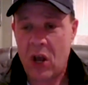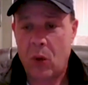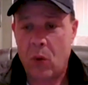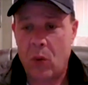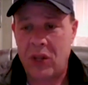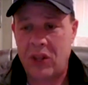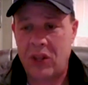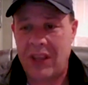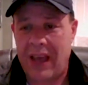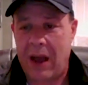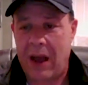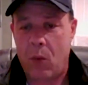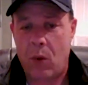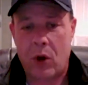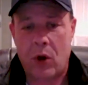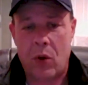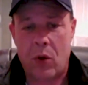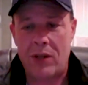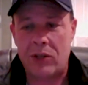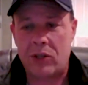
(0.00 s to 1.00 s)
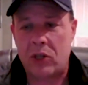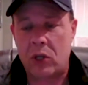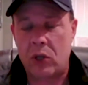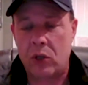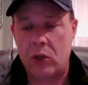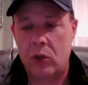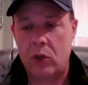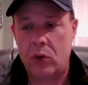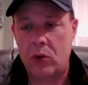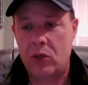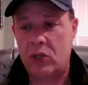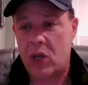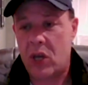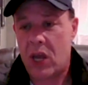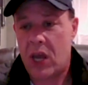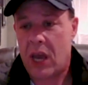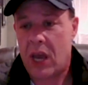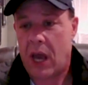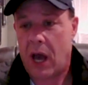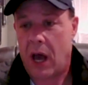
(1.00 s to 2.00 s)
With that, we're going to lose
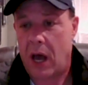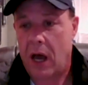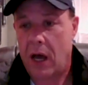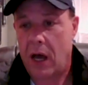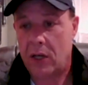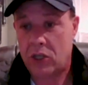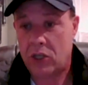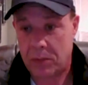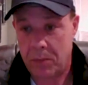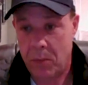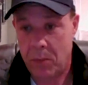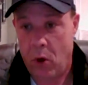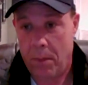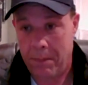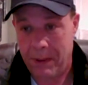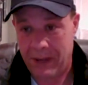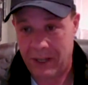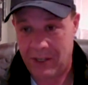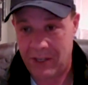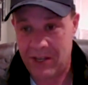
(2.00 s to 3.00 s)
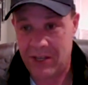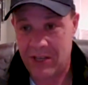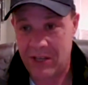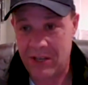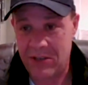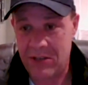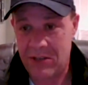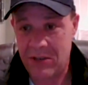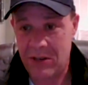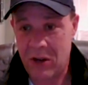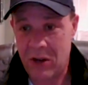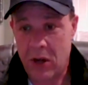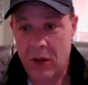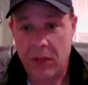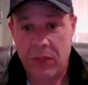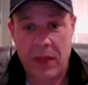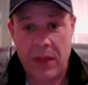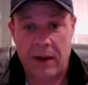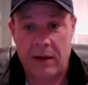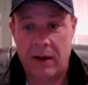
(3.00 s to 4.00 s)
uh, small businesses
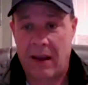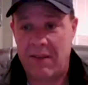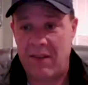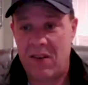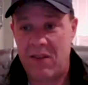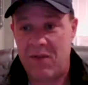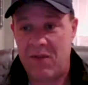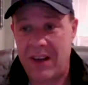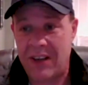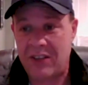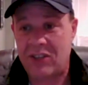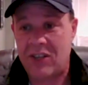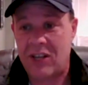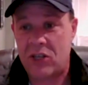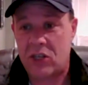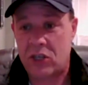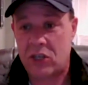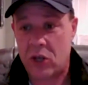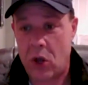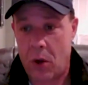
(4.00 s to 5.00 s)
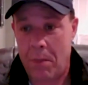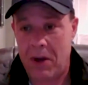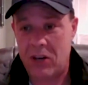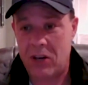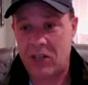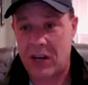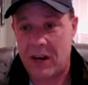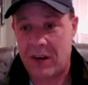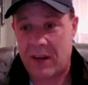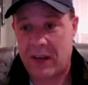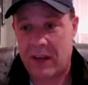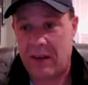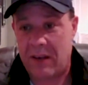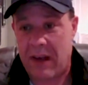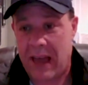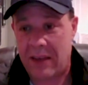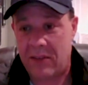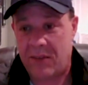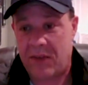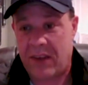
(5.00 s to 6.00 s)
that have mm-hmm. invested so much and
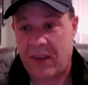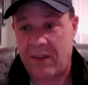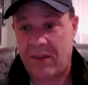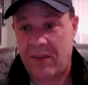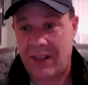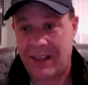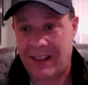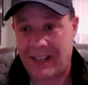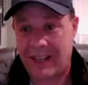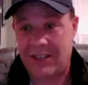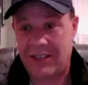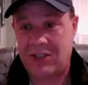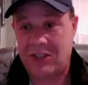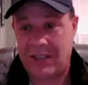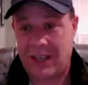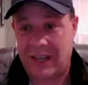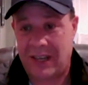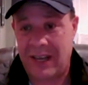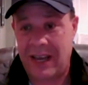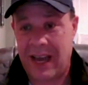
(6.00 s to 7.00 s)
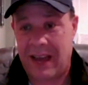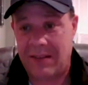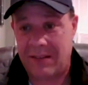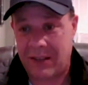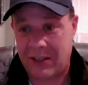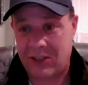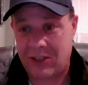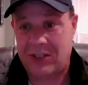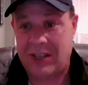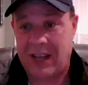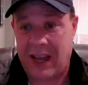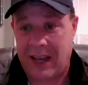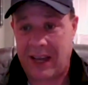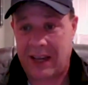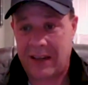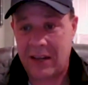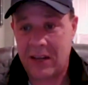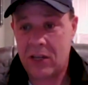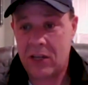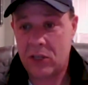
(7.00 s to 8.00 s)
have given this city and this
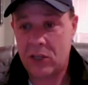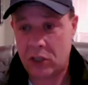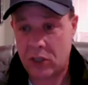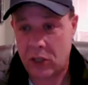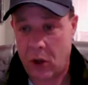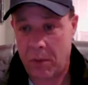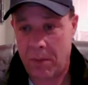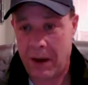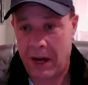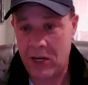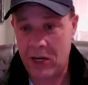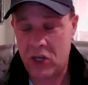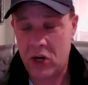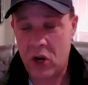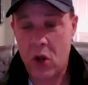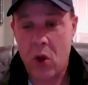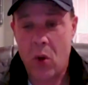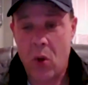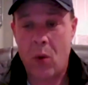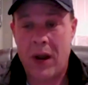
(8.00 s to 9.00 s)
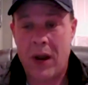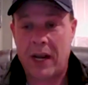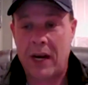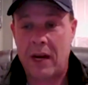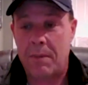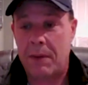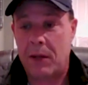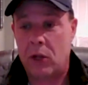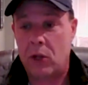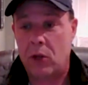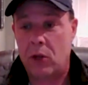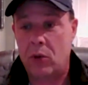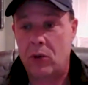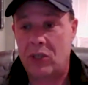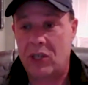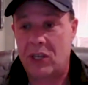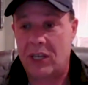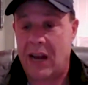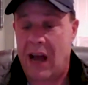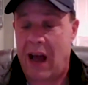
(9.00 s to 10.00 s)
state so much. We're going to be
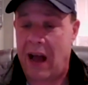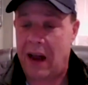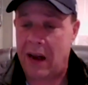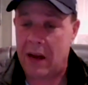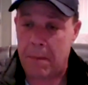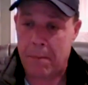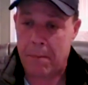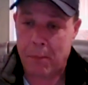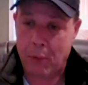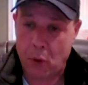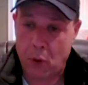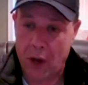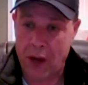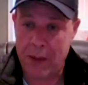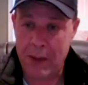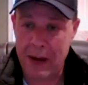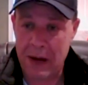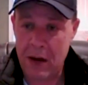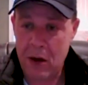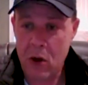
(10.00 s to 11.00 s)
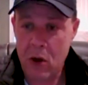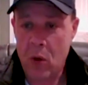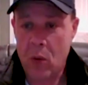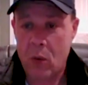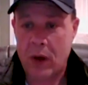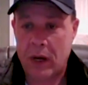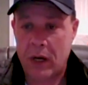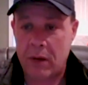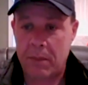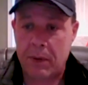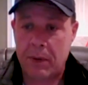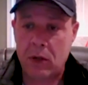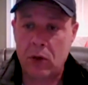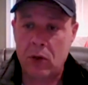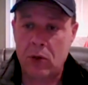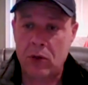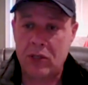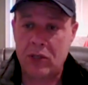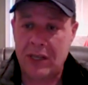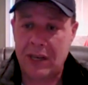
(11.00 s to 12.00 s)
losing unemployment. We're going to be
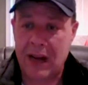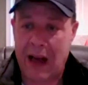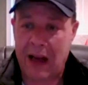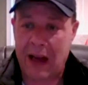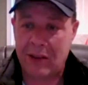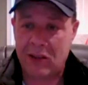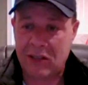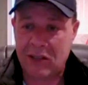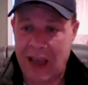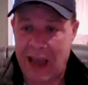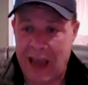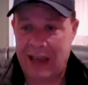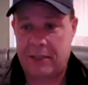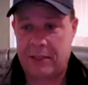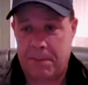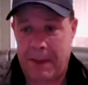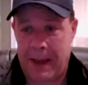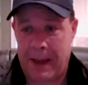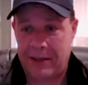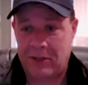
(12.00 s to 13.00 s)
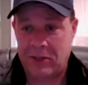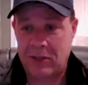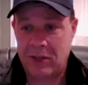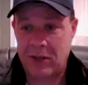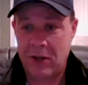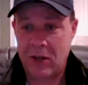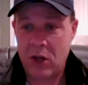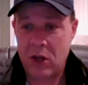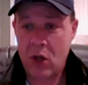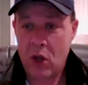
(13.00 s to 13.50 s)
losing mm. on tax base.